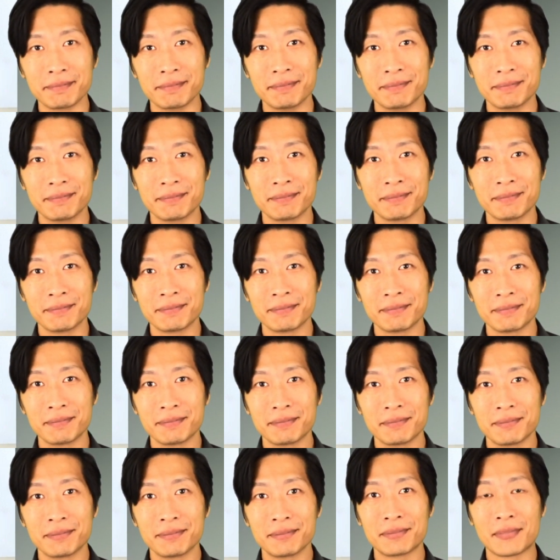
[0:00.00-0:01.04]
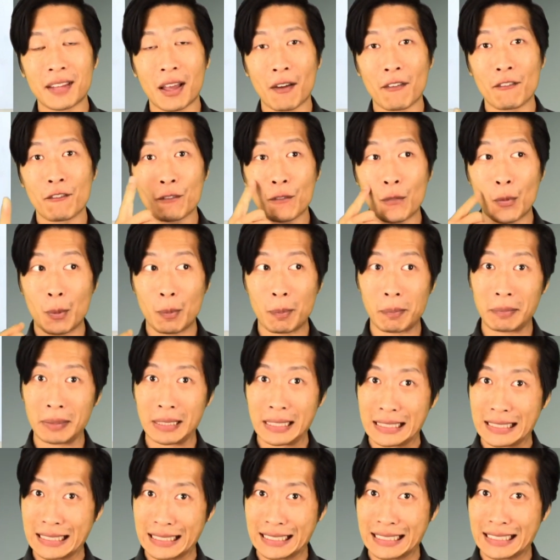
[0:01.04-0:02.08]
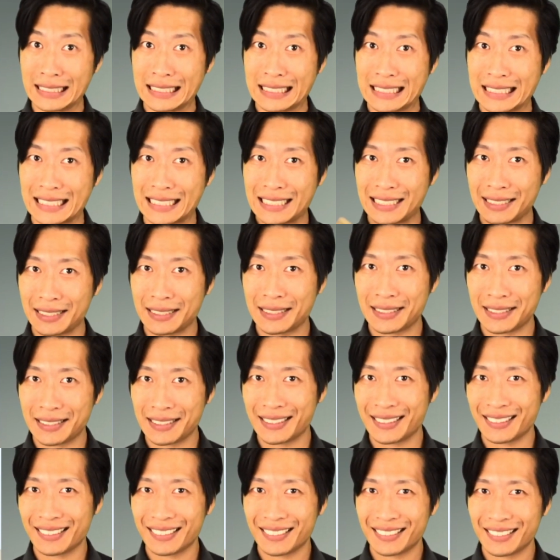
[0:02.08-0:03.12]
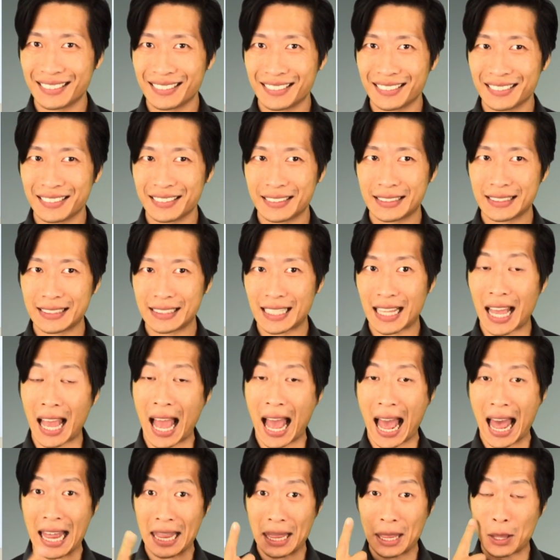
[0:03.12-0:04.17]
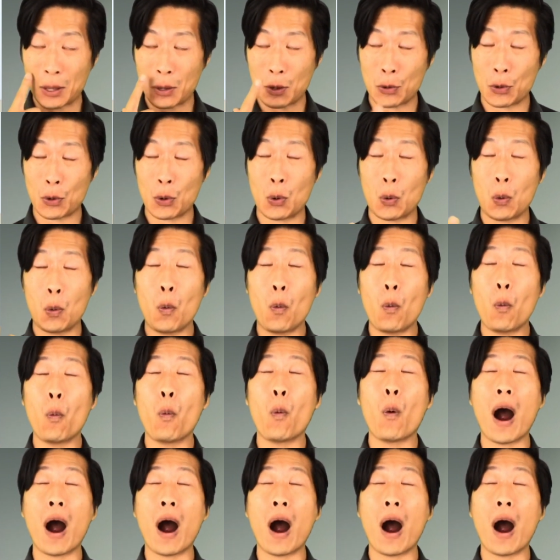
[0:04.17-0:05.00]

For me, this is an incredibly expensive toy,